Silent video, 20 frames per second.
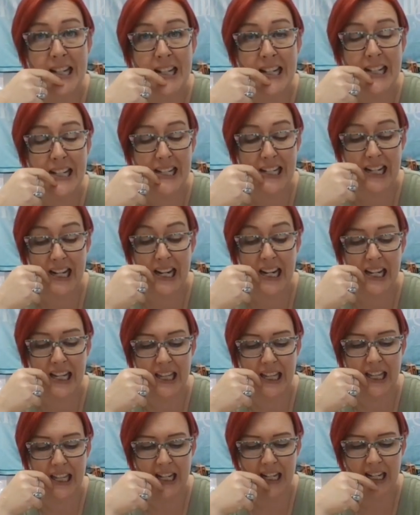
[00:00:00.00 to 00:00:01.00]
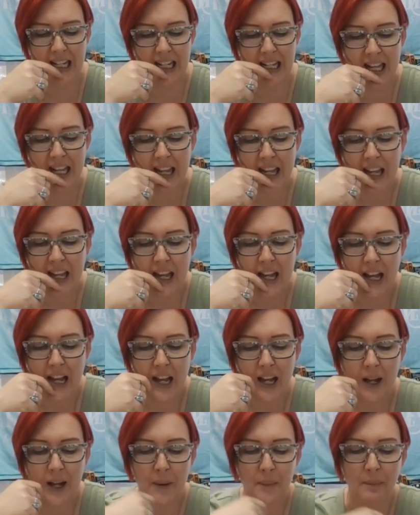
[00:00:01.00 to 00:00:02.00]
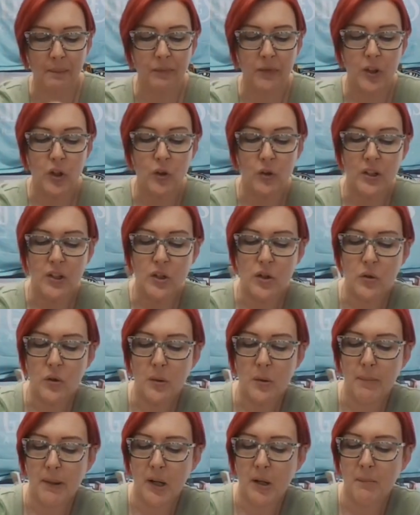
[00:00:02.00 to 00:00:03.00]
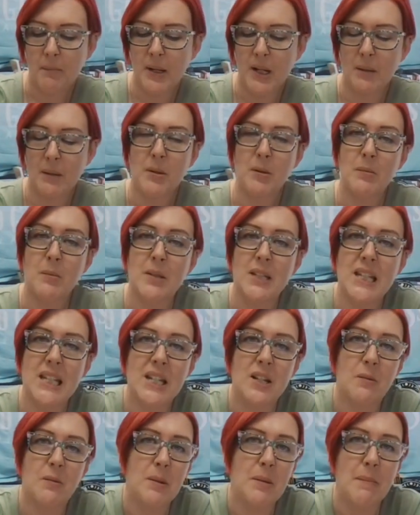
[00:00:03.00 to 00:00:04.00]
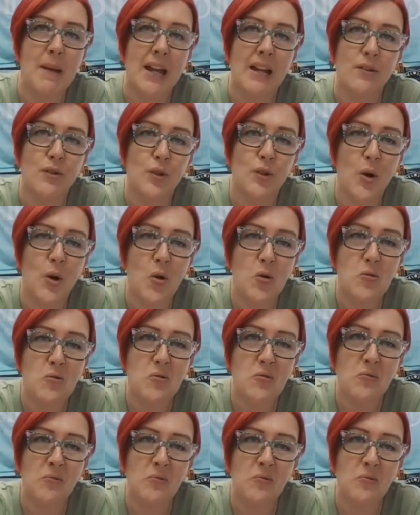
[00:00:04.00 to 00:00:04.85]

to anything. You can do the bare minimum and still be magical.